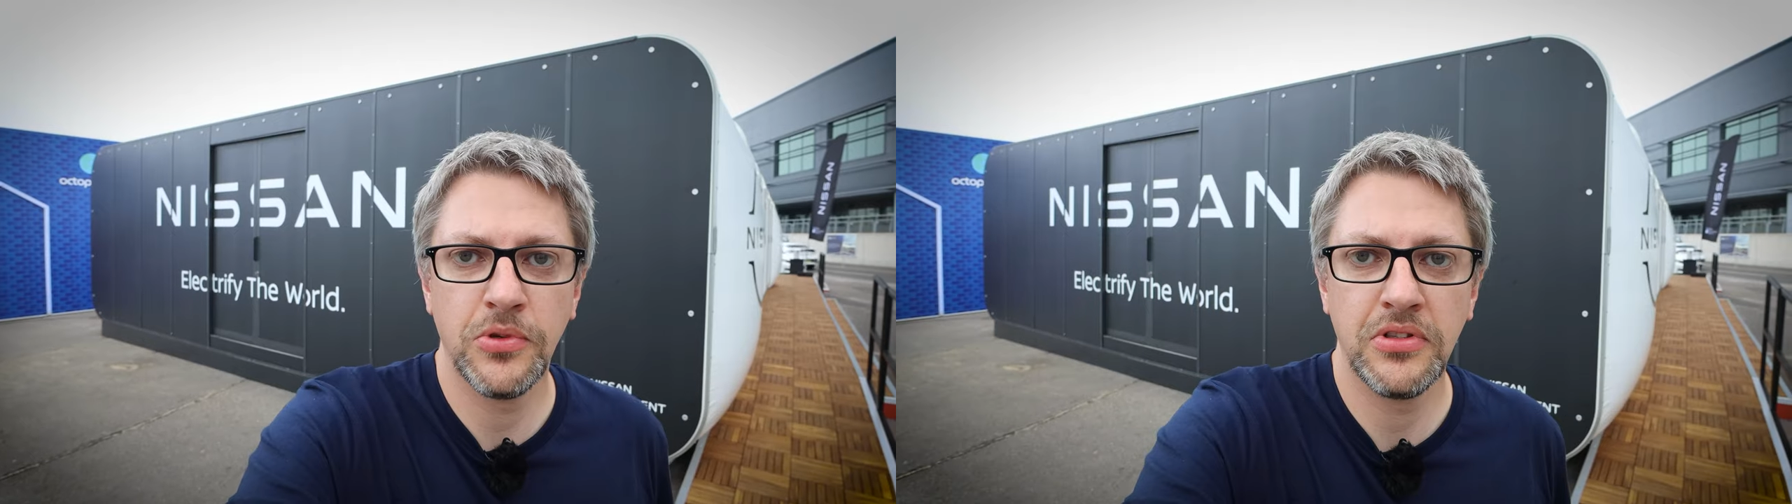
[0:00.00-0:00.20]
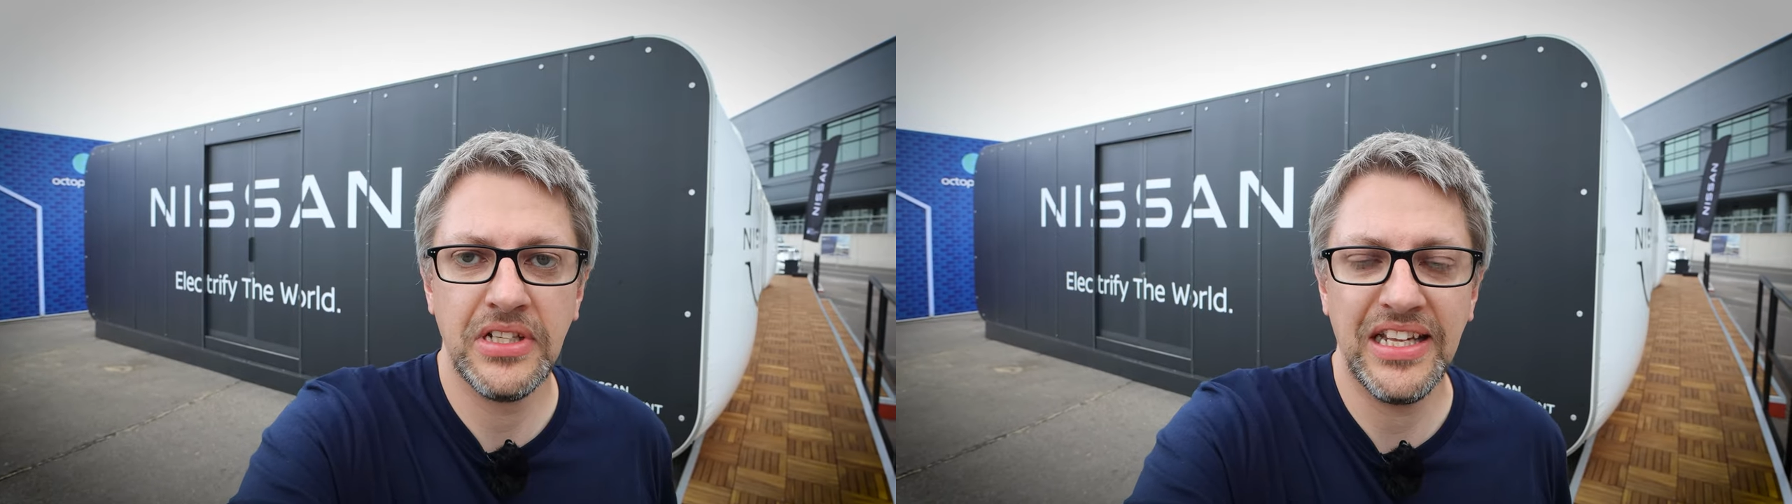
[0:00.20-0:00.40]

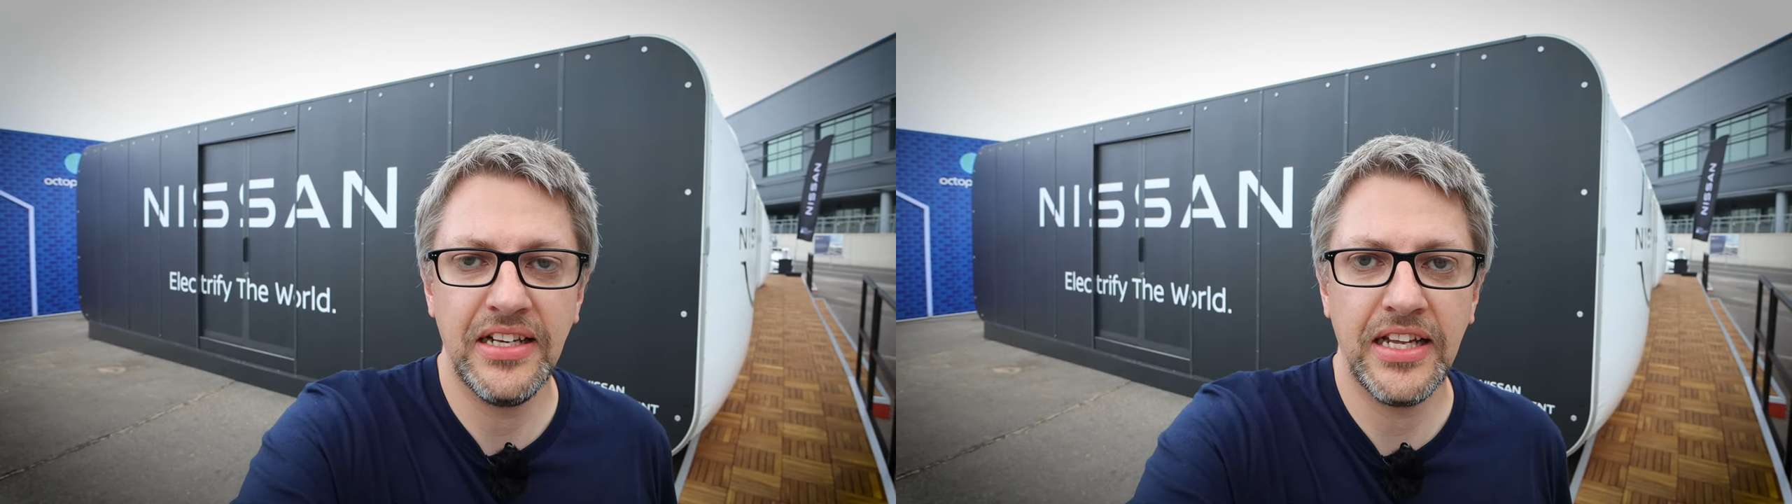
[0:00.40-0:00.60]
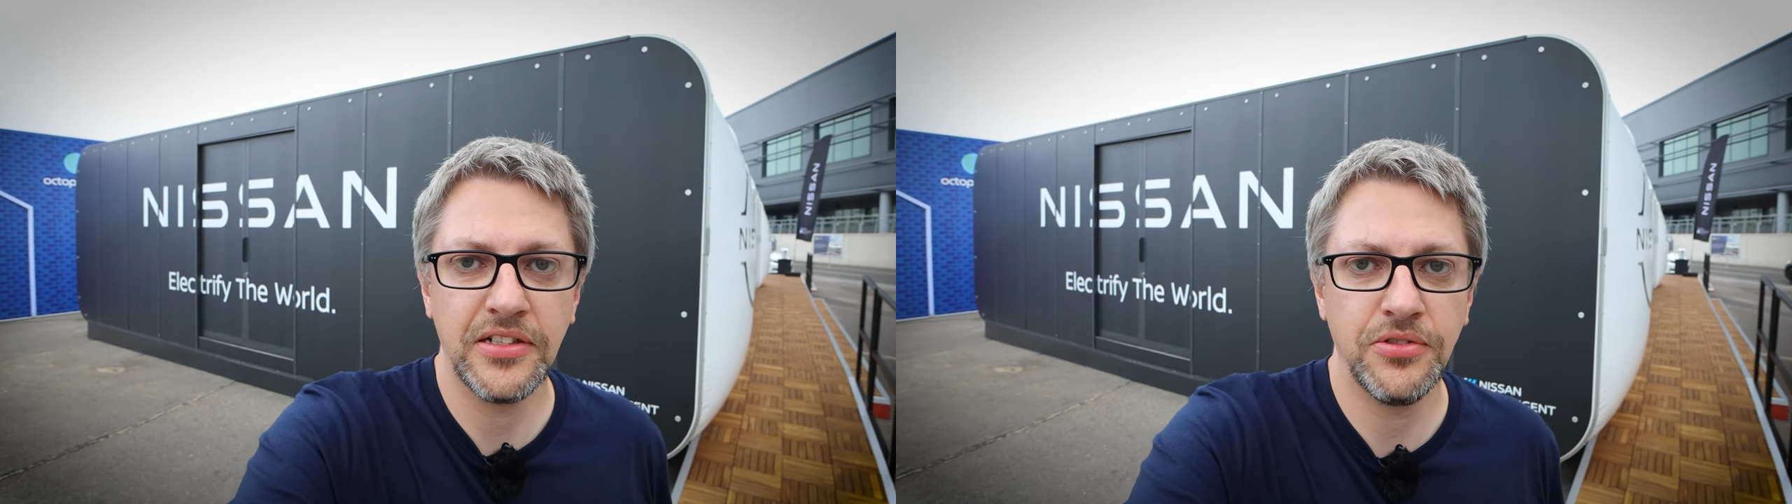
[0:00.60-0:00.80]
1
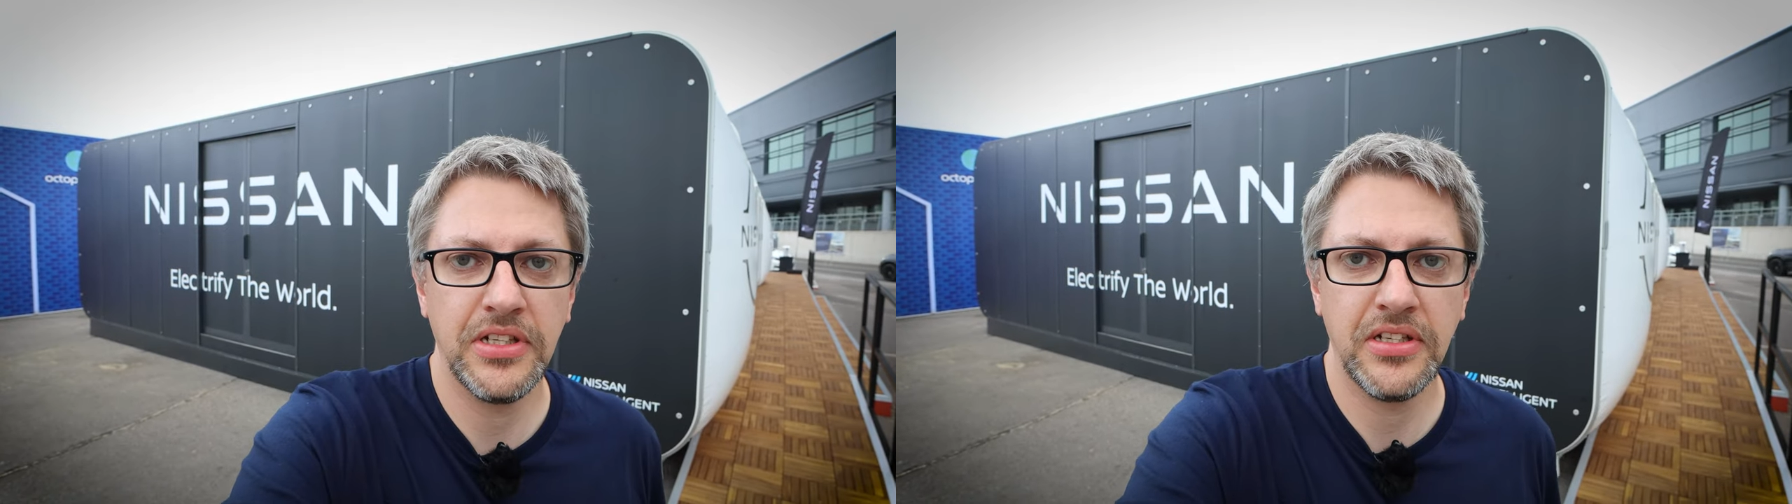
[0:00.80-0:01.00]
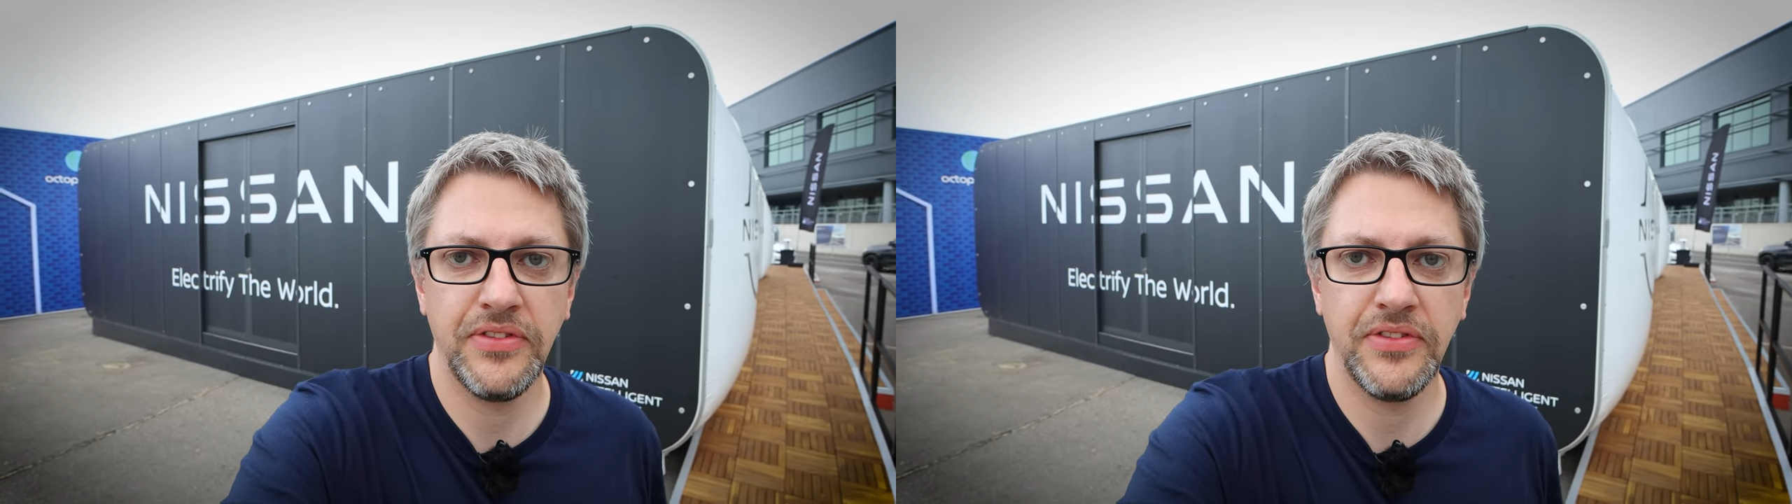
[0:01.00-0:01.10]
Electric.